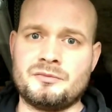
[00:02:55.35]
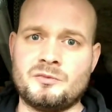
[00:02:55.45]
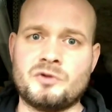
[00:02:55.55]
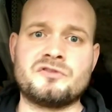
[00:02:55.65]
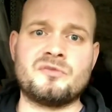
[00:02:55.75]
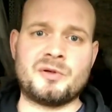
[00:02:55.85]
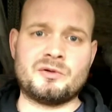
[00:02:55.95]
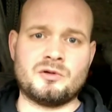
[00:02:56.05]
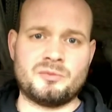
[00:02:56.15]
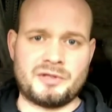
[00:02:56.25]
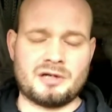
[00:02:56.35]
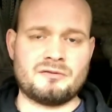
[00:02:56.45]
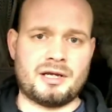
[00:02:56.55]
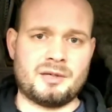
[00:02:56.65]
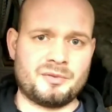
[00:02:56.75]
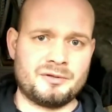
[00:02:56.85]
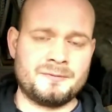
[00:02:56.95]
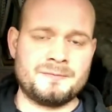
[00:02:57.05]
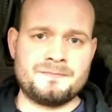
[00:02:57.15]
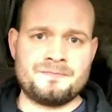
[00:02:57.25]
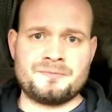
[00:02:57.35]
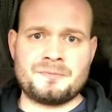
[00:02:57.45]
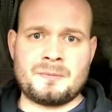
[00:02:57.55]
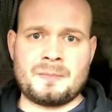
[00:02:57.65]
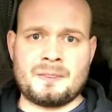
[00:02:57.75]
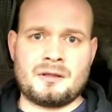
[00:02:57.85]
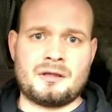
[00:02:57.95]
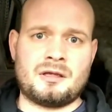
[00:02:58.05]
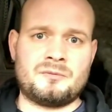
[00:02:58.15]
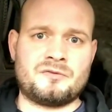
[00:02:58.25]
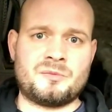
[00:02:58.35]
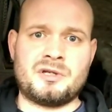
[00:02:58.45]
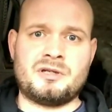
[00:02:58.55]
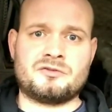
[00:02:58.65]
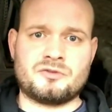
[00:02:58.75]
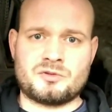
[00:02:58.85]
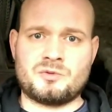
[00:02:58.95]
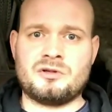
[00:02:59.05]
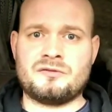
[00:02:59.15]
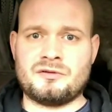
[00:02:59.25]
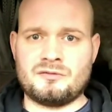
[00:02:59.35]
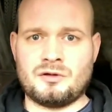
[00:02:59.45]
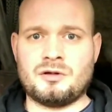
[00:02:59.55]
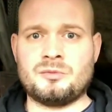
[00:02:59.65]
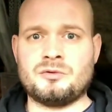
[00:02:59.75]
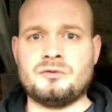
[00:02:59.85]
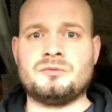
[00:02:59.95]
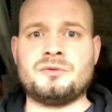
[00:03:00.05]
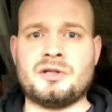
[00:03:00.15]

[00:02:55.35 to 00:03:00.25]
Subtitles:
Once you've built up that rep for being a trustworthy, reliable,